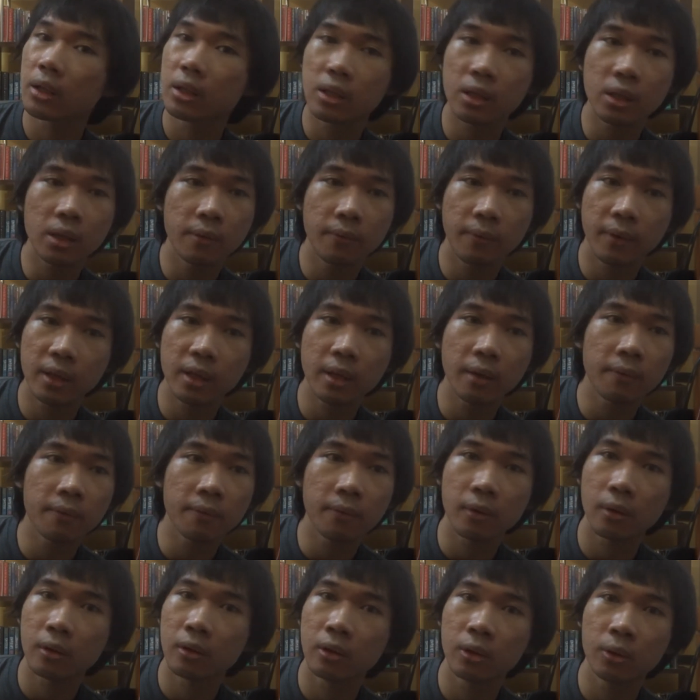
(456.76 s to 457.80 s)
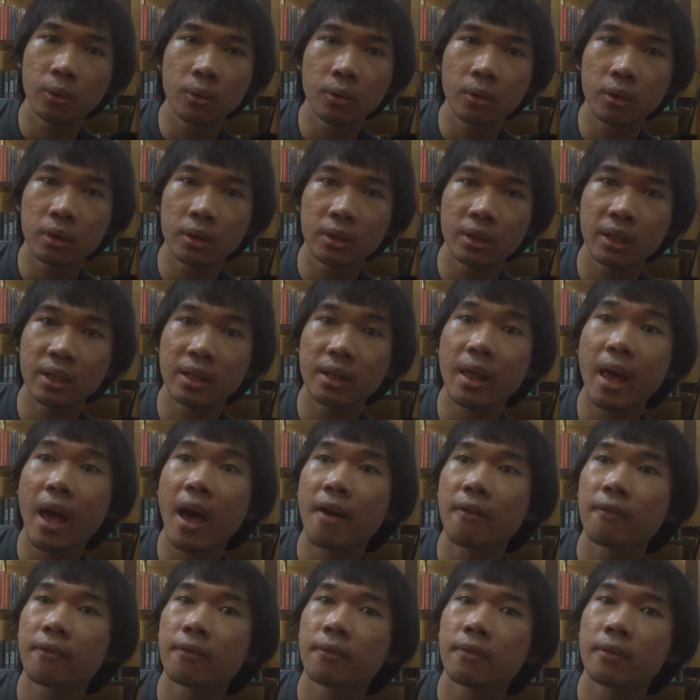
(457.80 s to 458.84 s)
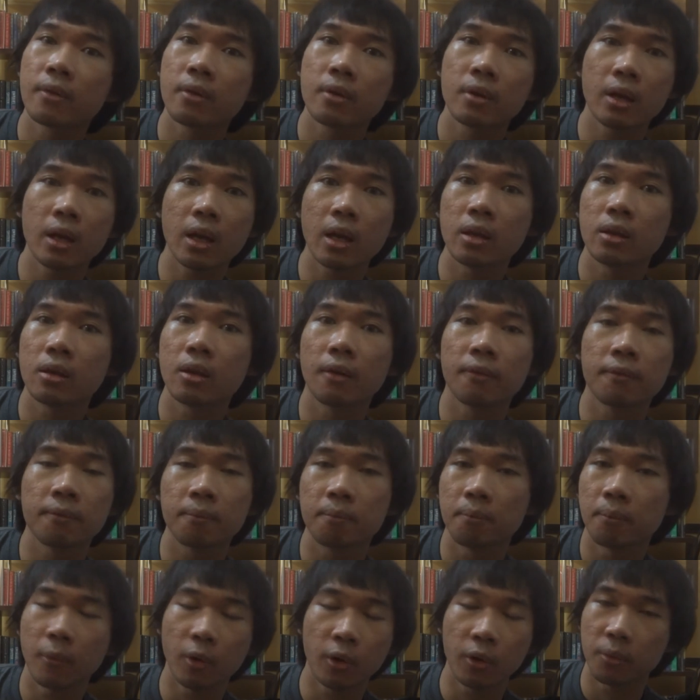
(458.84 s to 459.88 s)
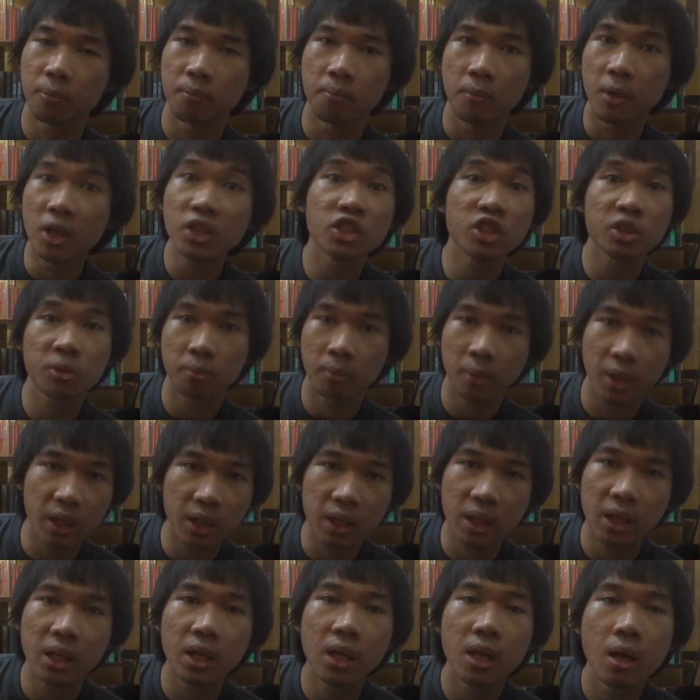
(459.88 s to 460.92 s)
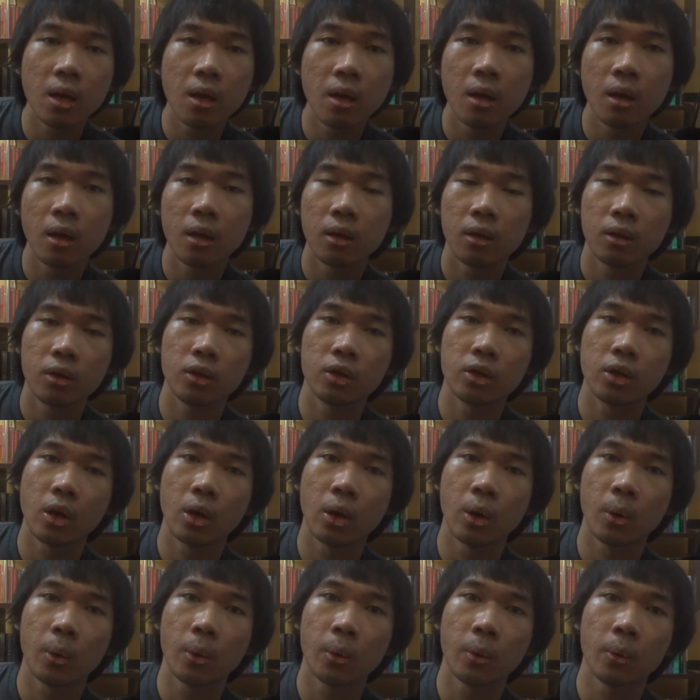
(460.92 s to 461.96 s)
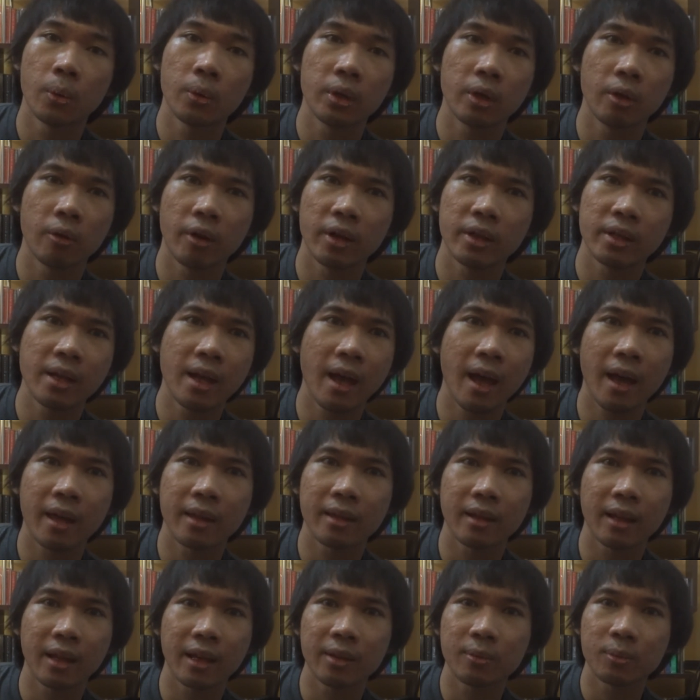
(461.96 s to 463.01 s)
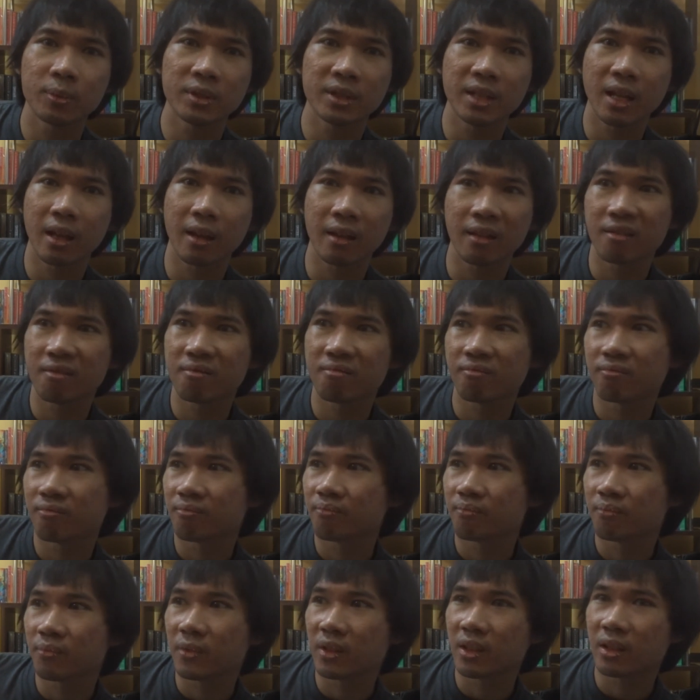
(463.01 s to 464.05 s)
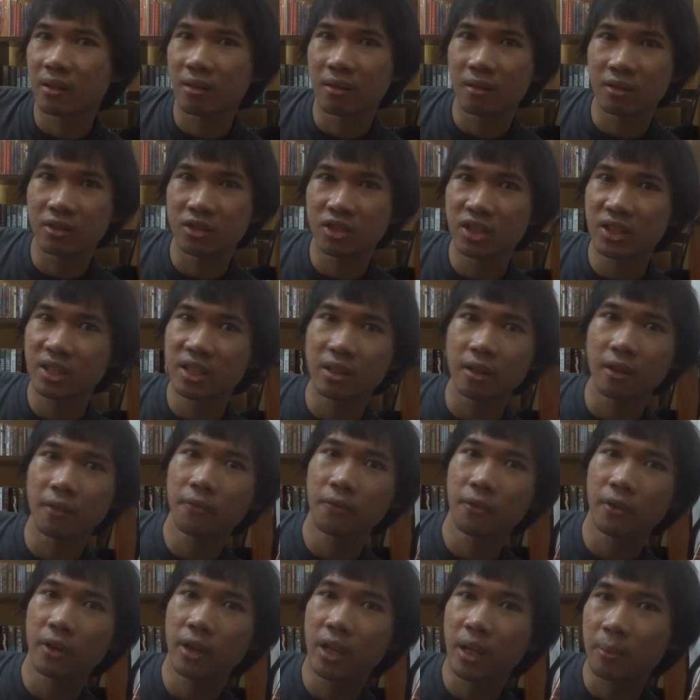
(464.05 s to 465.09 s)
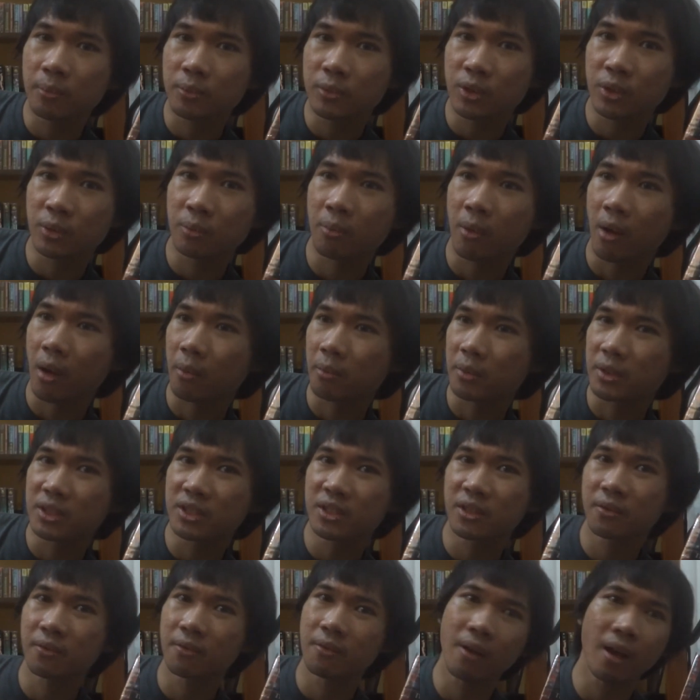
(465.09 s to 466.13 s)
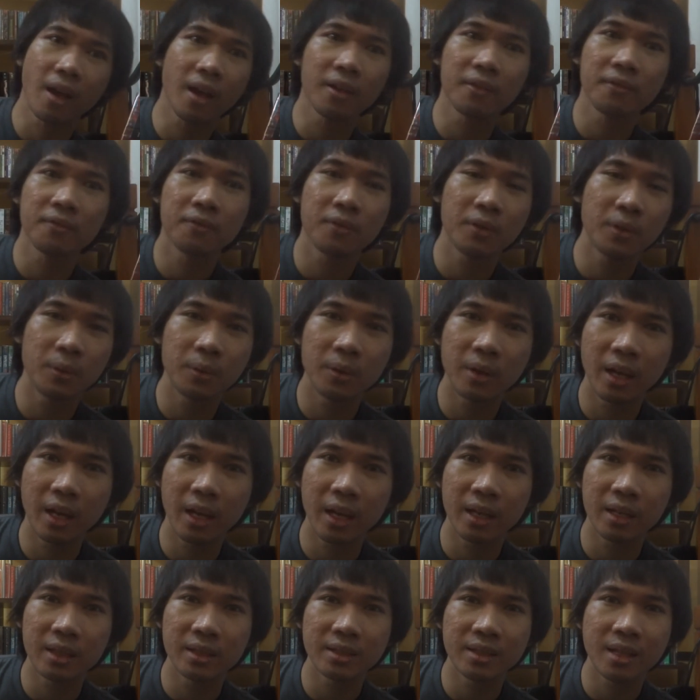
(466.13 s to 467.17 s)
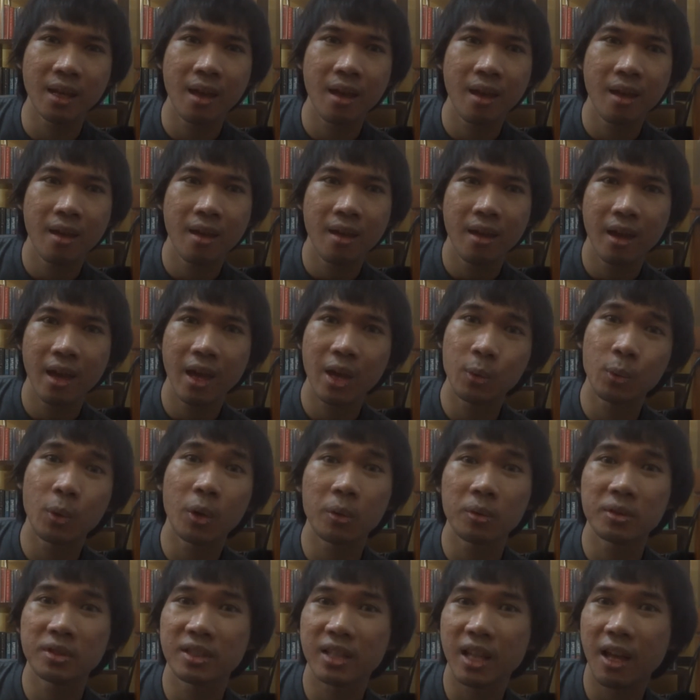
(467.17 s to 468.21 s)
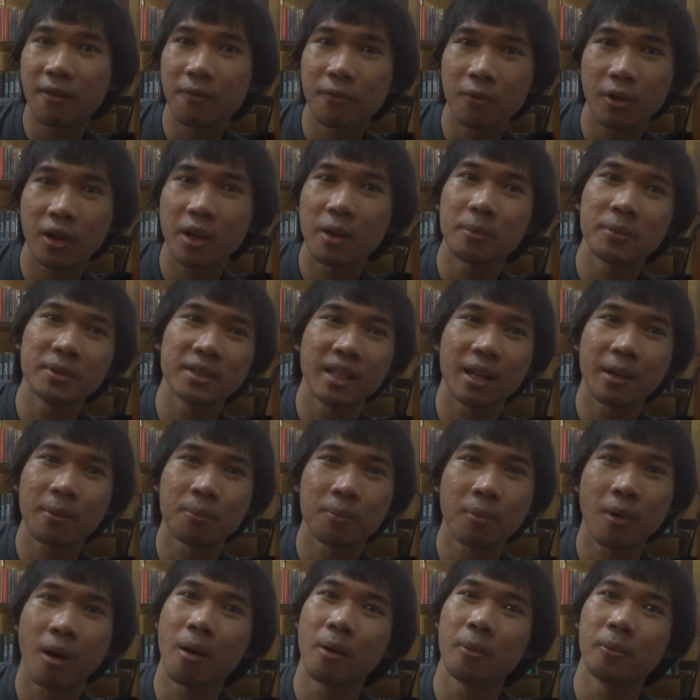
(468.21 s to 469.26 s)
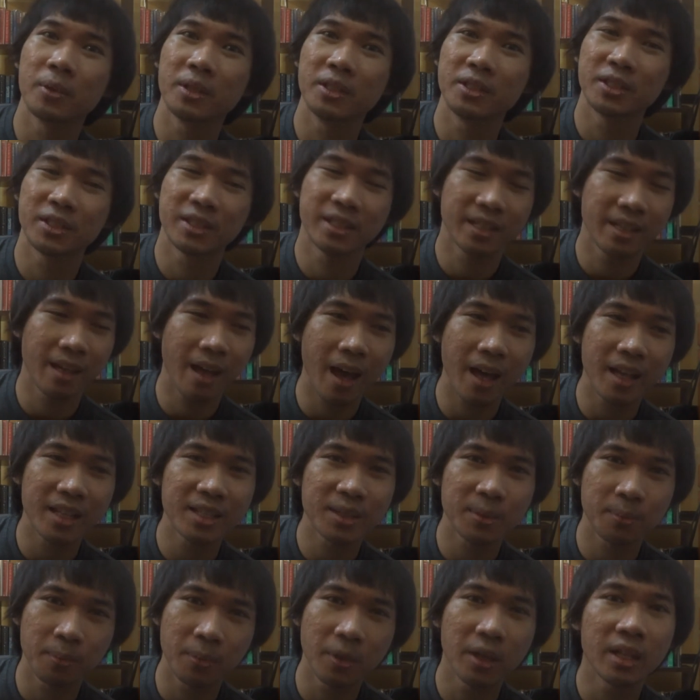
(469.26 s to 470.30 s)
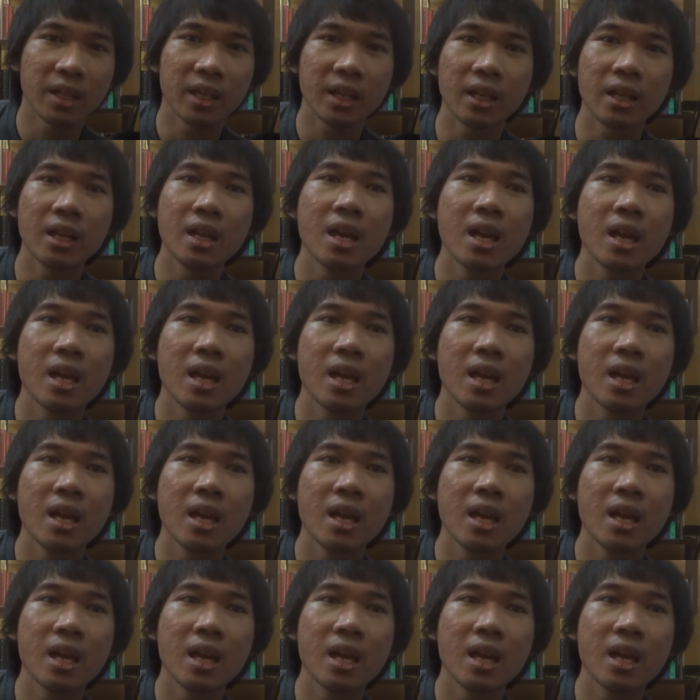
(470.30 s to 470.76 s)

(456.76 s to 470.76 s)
even if Luke didn't have enough or much money, you know, he already had, like, it was like just enough for him to probably survive a few days, and what was left for him was, like, probably just gas money.